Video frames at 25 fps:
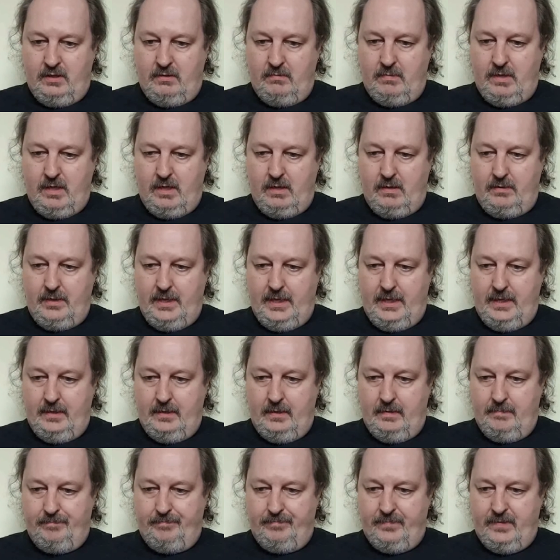starring
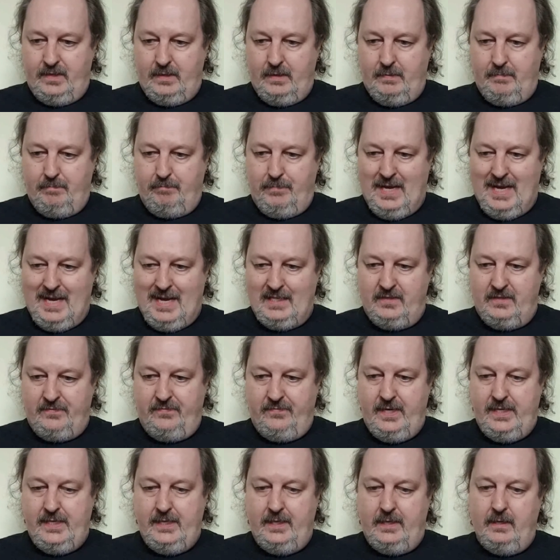Paz
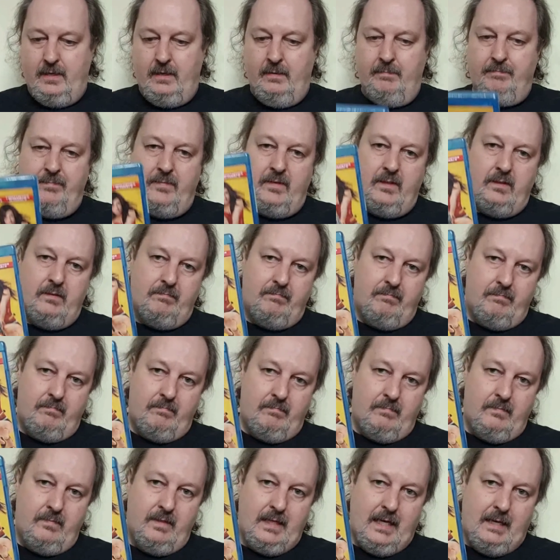Vega.
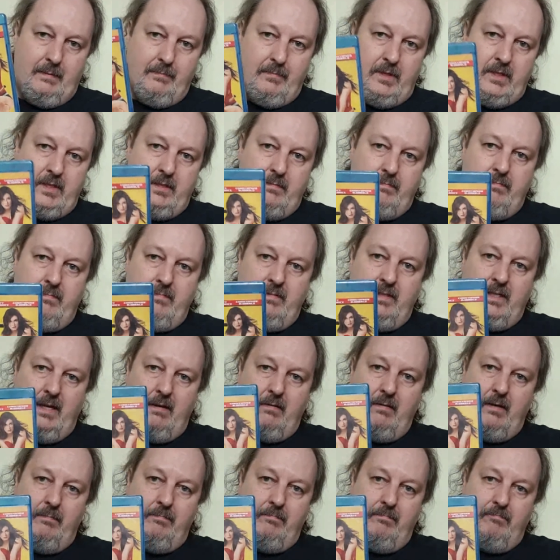Name is the
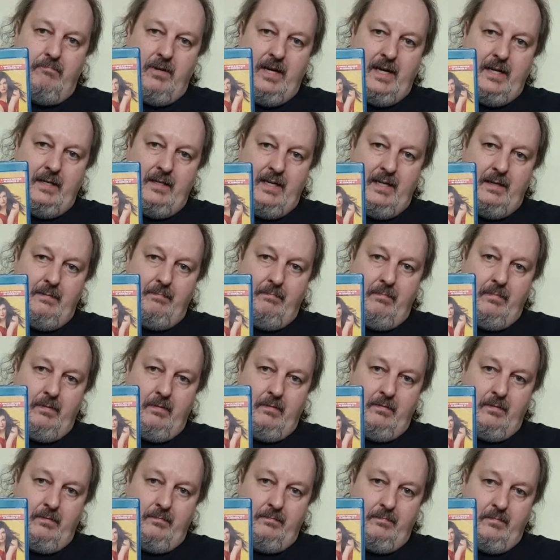only great name
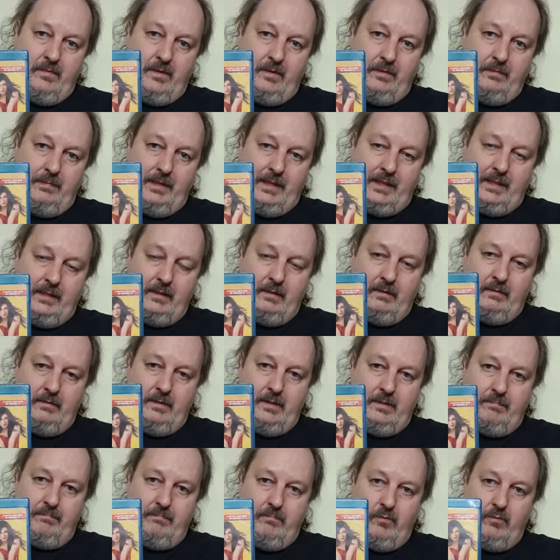I
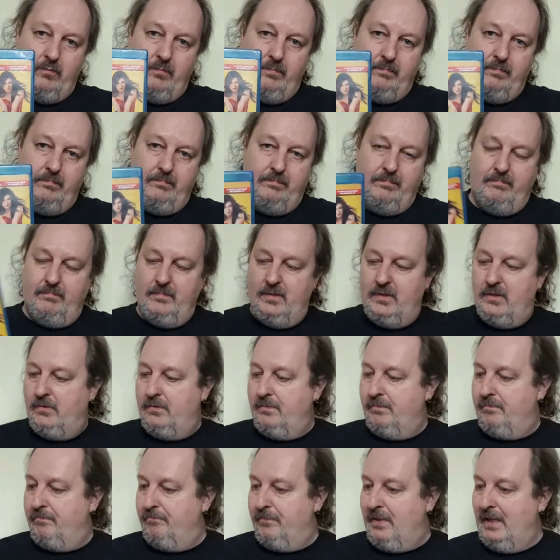recognise. Well, it's a
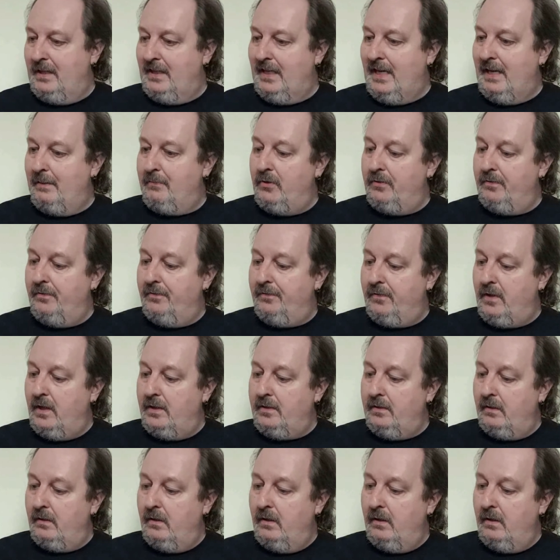big name on the front.